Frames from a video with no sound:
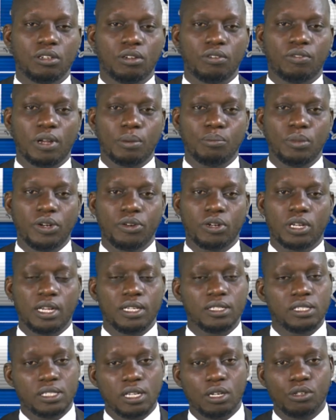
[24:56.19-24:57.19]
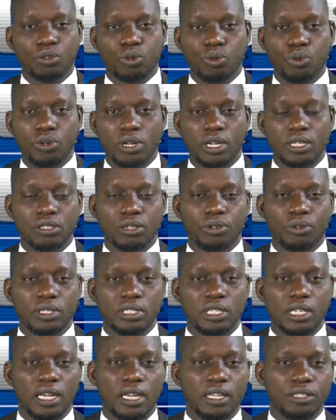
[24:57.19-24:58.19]
of America and South Korea is
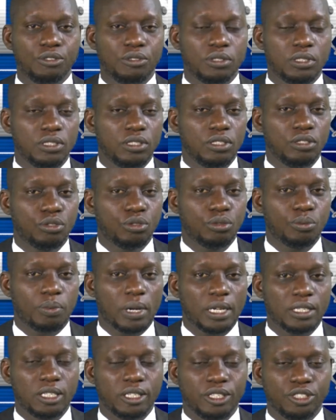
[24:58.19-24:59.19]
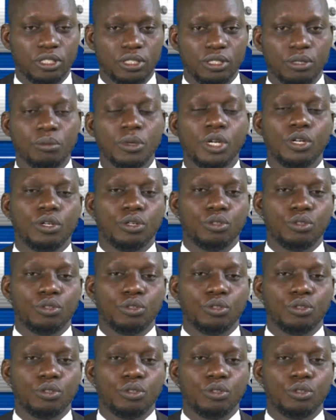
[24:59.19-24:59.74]
already entering into partnership